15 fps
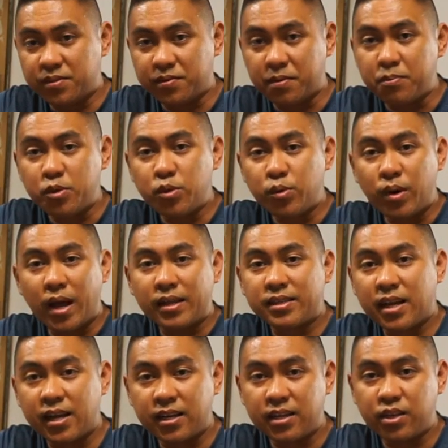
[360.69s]
from you not
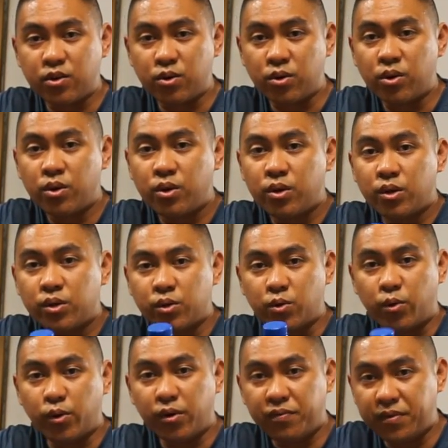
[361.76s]
tightening your
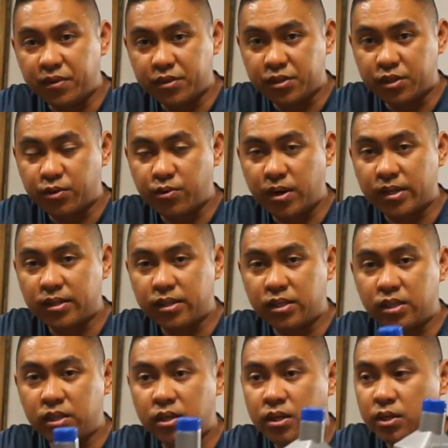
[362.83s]
oil filter
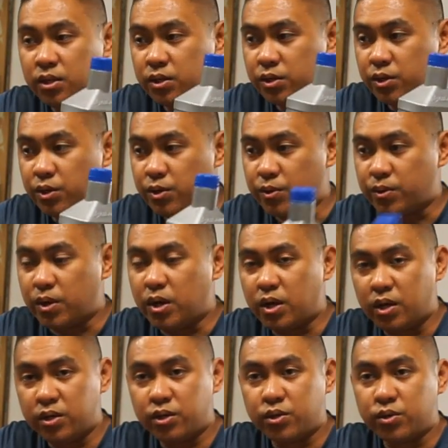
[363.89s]
correctly, your
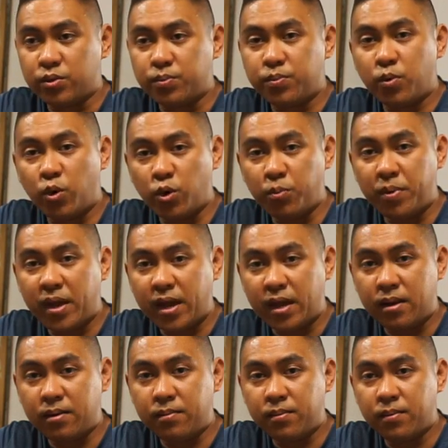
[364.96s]
oil
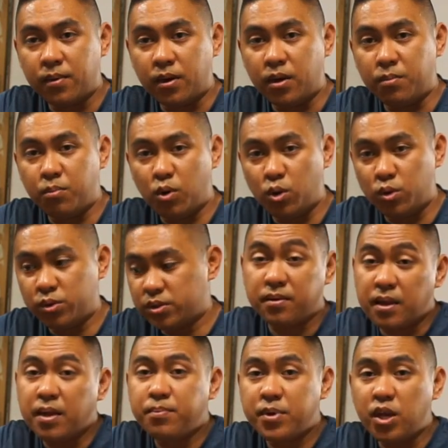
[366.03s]
pan bolt.
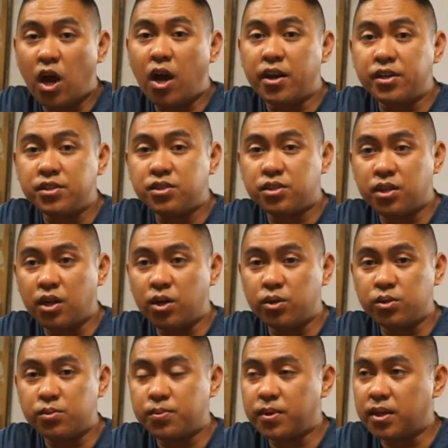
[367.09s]
And be honest,
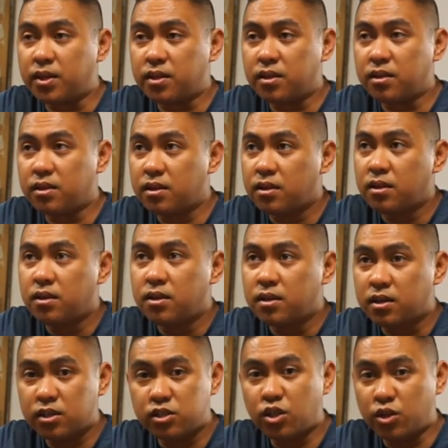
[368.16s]
just be like,
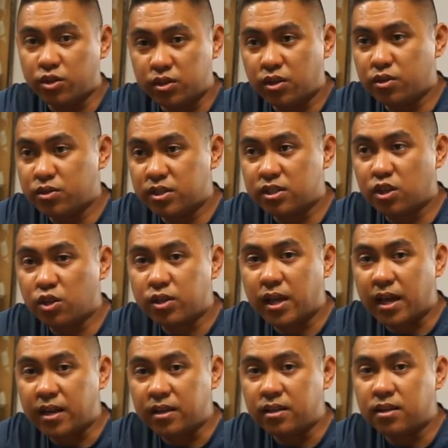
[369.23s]
because they'll just look
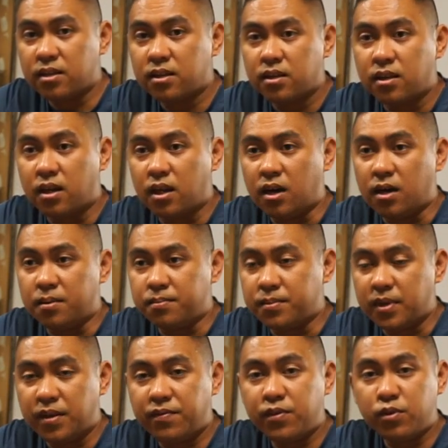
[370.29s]
at it.
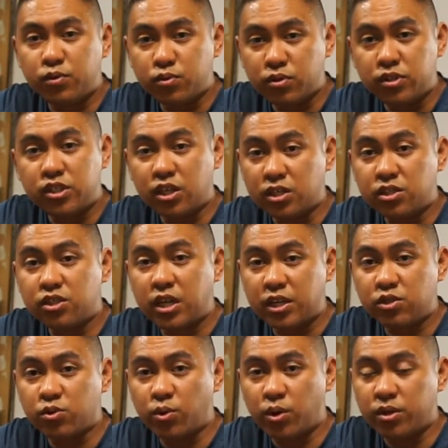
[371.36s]
If you just
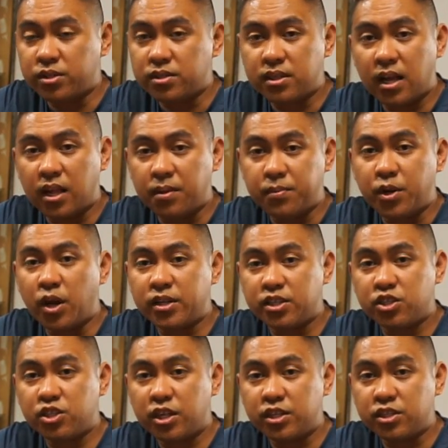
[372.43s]
change oil, just tell them, I
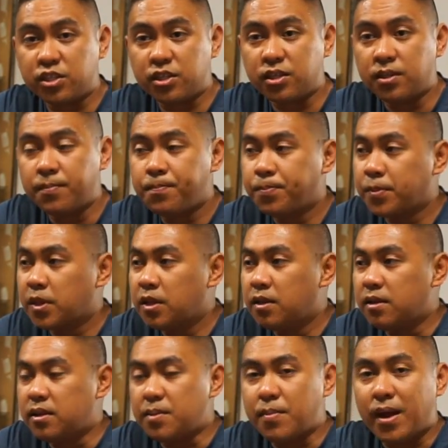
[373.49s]
just changed it.
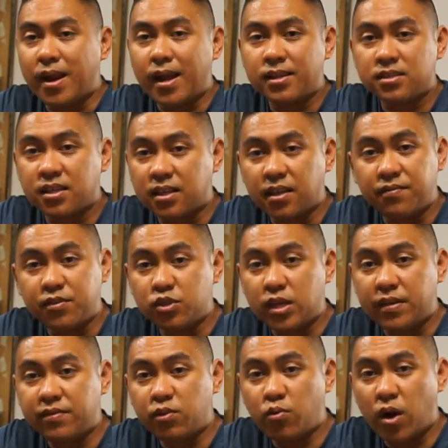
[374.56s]
They might ask, like, have you
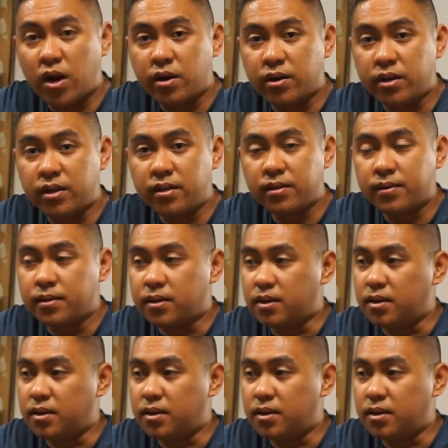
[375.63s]
safety wired it?